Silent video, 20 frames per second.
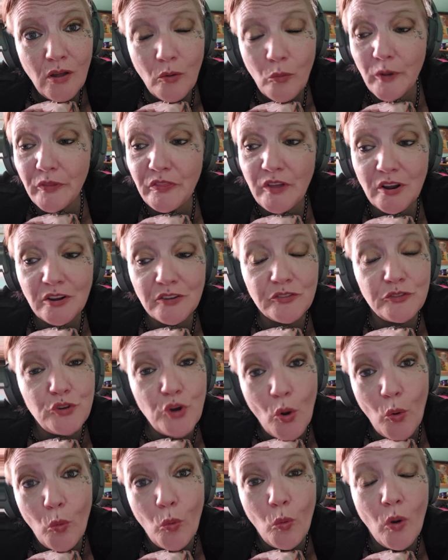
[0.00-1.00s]
When there's
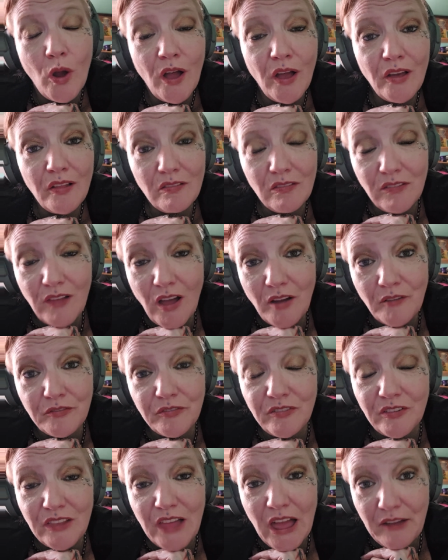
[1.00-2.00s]
no
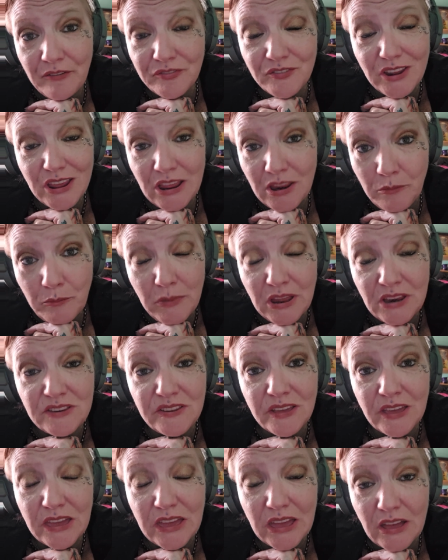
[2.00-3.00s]
love left in me
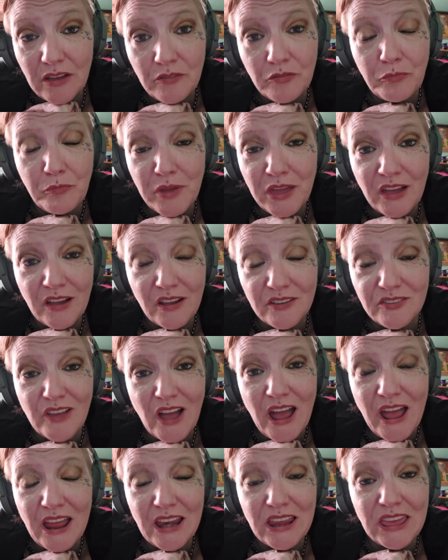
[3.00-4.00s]
to give because
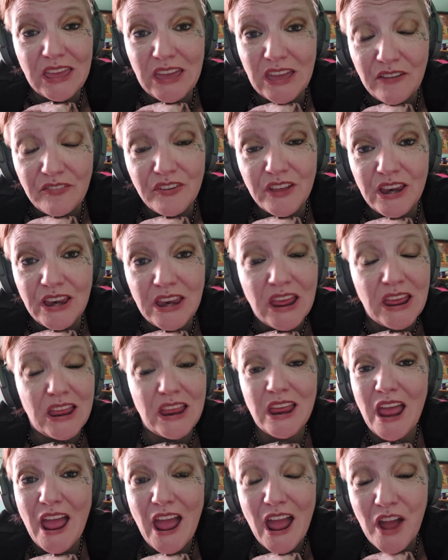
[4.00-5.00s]
I had given it
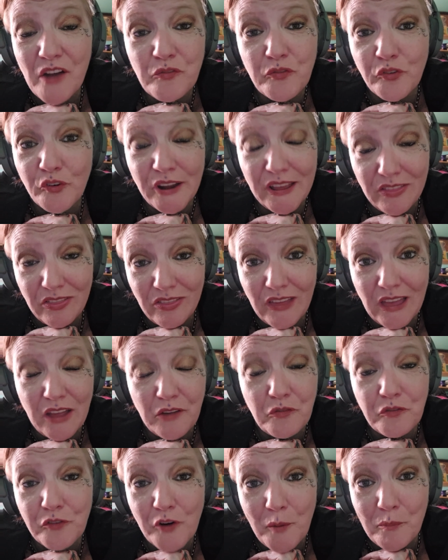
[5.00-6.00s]
everything
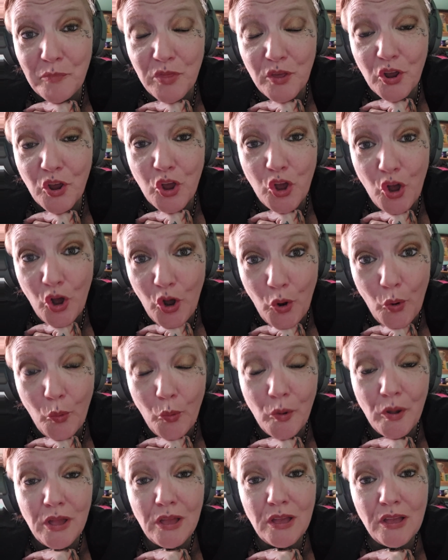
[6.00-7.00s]
from the go.
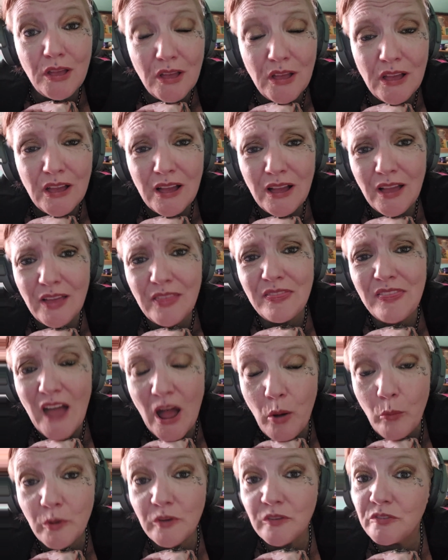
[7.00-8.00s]
And
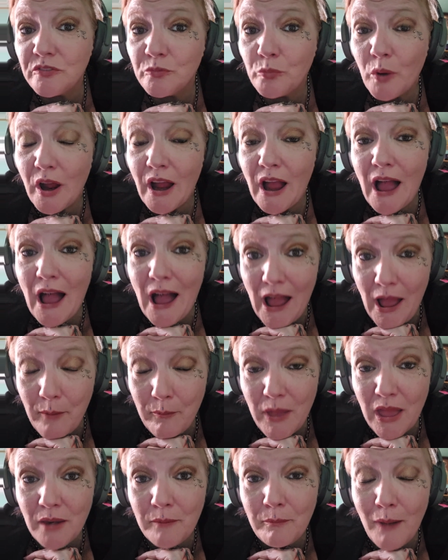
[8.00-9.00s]
that was where I
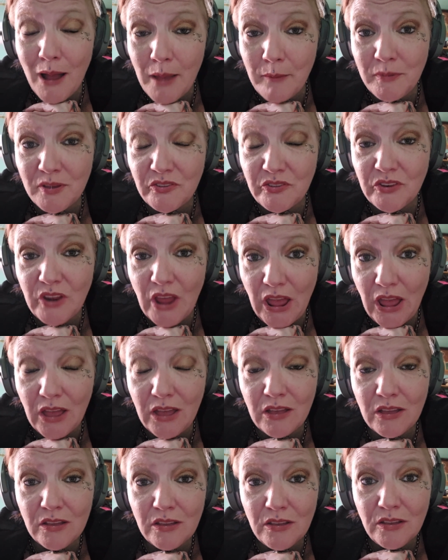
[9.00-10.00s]
made my
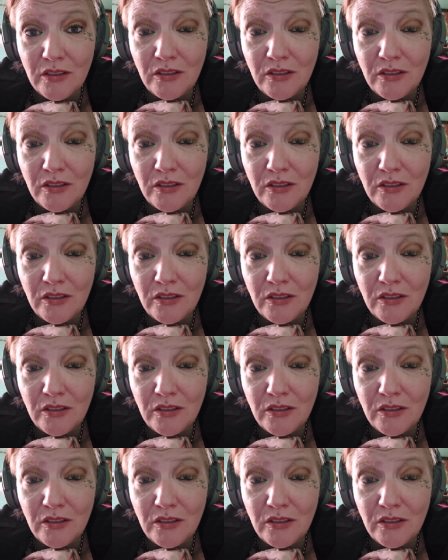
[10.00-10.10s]
mistake.